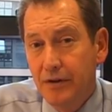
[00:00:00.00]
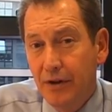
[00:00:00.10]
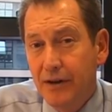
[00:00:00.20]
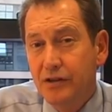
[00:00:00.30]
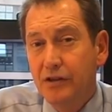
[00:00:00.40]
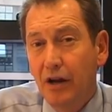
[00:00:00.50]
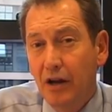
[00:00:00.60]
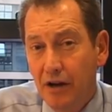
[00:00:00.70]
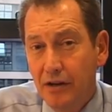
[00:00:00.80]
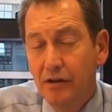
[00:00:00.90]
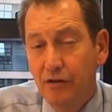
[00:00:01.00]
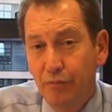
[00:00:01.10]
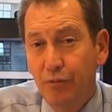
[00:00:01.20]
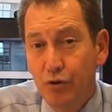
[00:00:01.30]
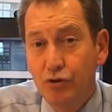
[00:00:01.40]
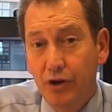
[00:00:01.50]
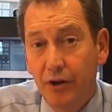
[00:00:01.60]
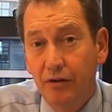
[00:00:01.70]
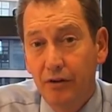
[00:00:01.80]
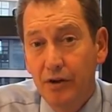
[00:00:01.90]
That's the kind of
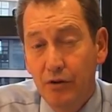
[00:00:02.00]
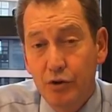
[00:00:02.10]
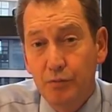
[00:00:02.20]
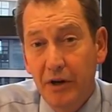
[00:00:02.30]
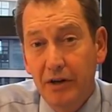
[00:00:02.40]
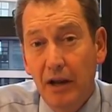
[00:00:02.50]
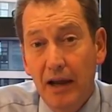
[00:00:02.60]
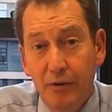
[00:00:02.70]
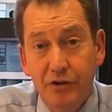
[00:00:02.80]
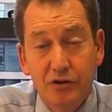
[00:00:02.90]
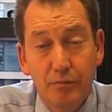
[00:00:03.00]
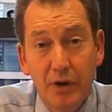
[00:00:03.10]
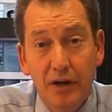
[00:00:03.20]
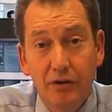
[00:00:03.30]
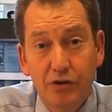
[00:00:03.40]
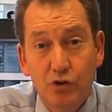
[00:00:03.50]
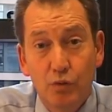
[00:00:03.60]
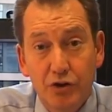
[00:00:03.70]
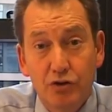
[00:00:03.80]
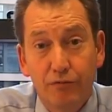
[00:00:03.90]
project which might allow us to make the
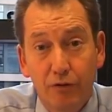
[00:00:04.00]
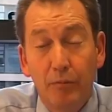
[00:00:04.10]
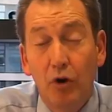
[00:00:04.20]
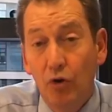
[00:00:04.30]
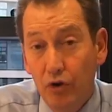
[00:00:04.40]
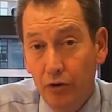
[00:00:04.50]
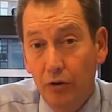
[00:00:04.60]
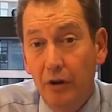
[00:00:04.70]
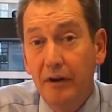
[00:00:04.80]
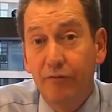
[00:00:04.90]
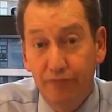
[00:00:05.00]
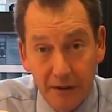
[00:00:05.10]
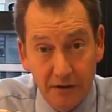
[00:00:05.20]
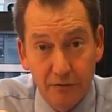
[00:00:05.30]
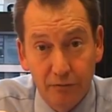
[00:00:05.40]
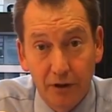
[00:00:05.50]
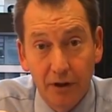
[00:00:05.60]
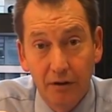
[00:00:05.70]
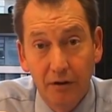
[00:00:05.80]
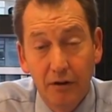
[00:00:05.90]
switch from oil
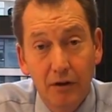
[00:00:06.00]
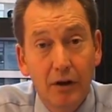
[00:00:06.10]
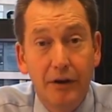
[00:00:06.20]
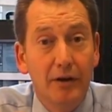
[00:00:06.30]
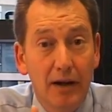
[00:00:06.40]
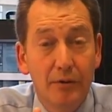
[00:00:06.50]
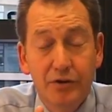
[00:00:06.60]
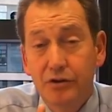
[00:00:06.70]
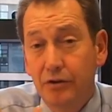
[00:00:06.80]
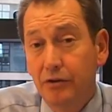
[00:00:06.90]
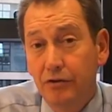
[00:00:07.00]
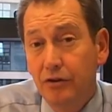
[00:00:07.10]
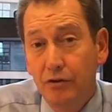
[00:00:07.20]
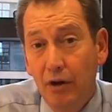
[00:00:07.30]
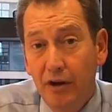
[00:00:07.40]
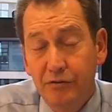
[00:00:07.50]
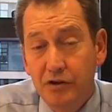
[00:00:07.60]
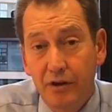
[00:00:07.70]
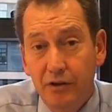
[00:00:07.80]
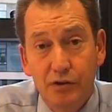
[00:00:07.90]
effectively and allow us to continue
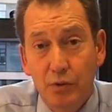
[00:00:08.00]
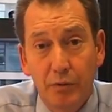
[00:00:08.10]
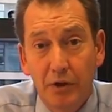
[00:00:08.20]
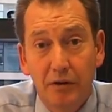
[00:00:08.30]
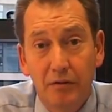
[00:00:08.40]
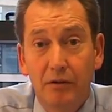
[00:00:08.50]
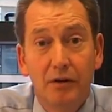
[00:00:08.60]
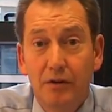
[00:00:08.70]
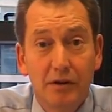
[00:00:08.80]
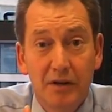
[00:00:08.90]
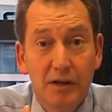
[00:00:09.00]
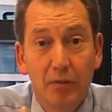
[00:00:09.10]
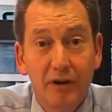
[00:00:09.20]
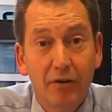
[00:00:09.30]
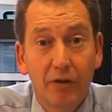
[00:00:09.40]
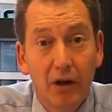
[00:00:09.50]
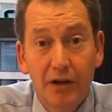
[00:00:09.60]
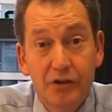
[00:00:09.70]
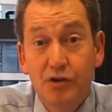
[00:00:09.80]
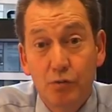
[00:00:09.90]
lifestyles where we can keep leaving the
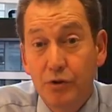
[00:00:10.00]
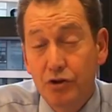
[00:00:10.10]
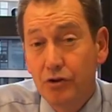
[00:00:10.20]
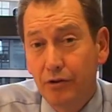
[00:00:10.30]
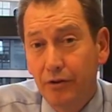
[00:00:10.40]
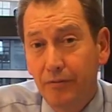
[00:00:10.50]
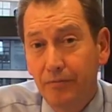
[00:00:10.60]
lights switched on.